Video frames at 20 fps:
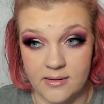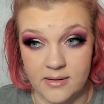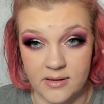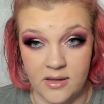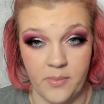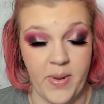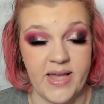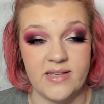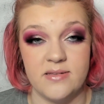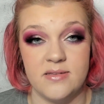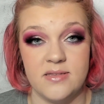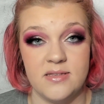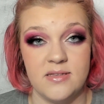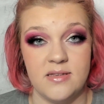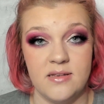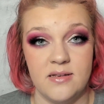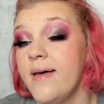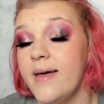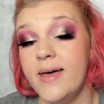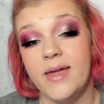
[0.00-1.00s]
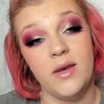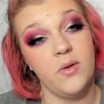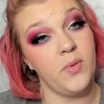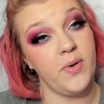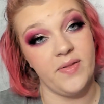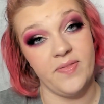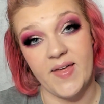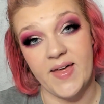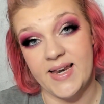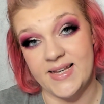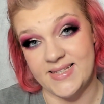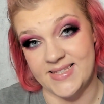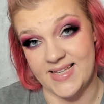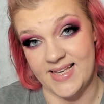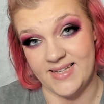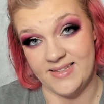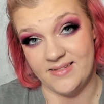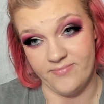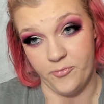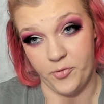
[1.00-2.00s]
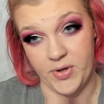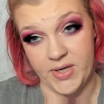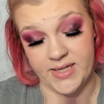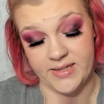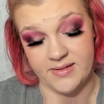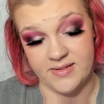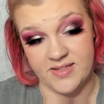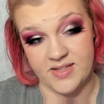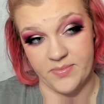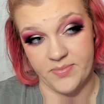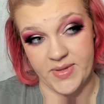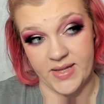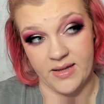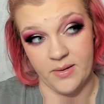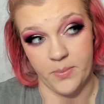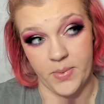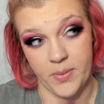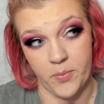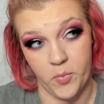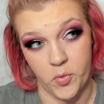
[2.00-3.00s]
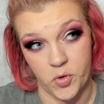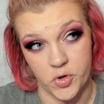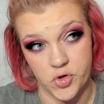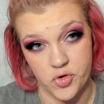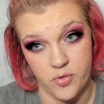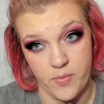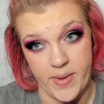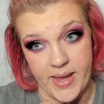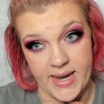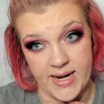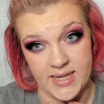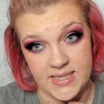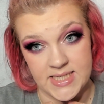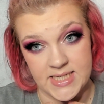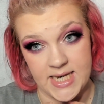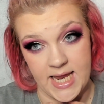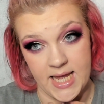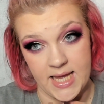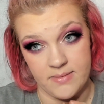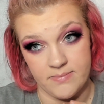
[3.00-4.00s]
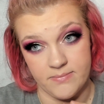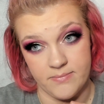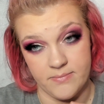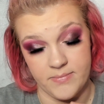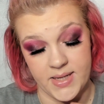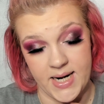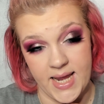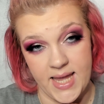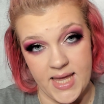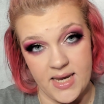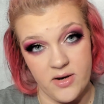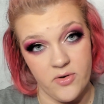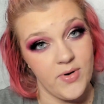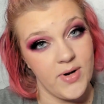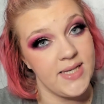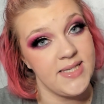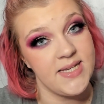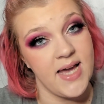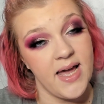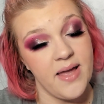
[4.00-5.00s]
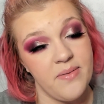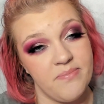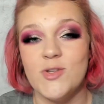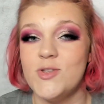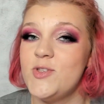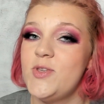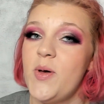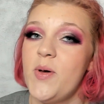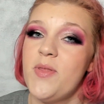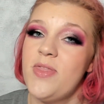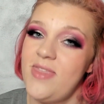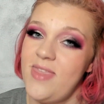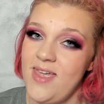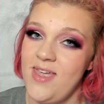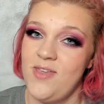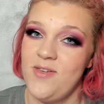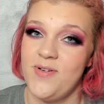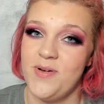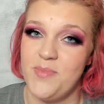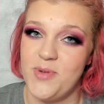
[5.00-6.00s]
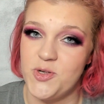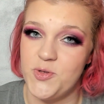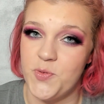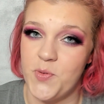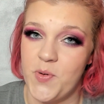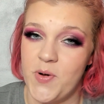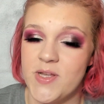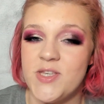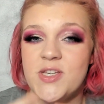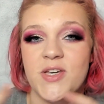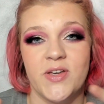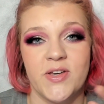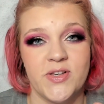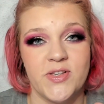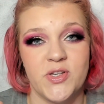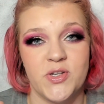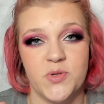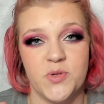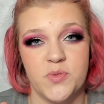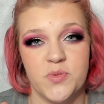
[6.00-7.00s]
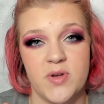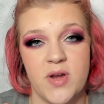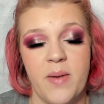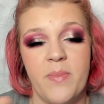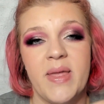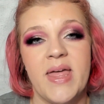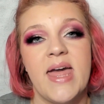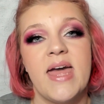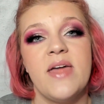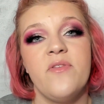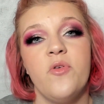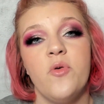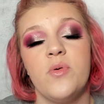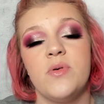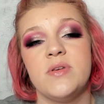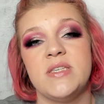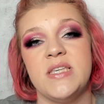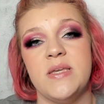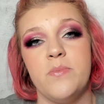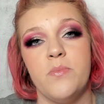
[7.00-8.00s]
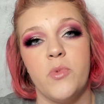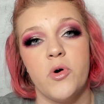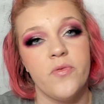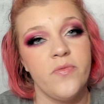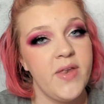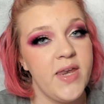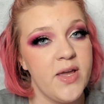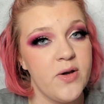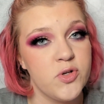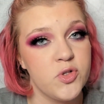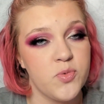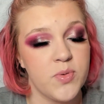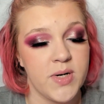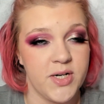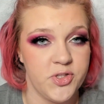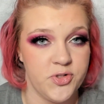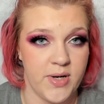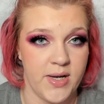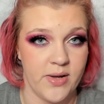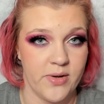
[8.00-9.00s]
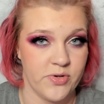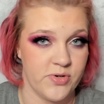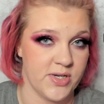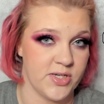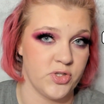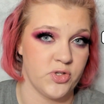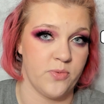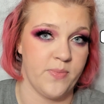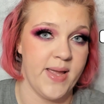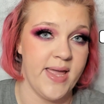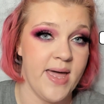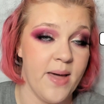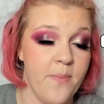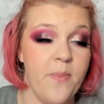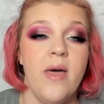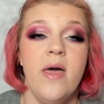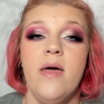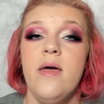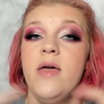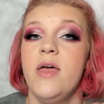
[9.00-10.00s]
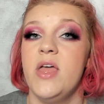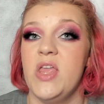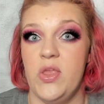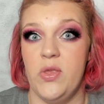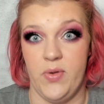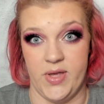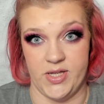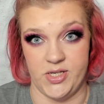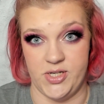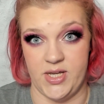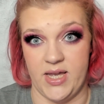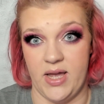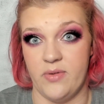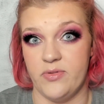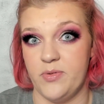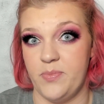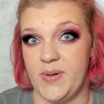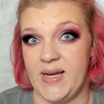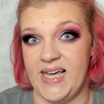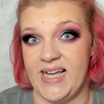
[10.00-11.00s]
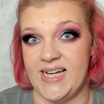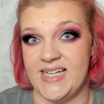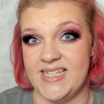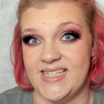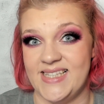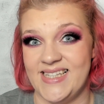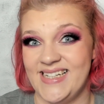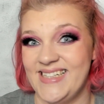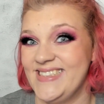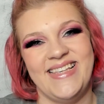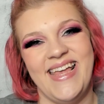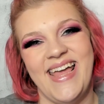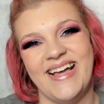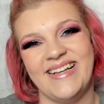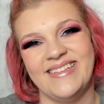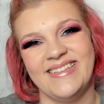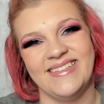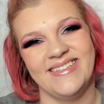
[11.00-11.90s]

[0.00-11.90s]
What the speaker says: The best. Anyway, that is it. We did something a bit more dramatic today, but I had a great time. So thank you very much for watching. Consider subscribing. And if you want to see more videos where I try out drugstore makeup, you can check out the playlist. See ya!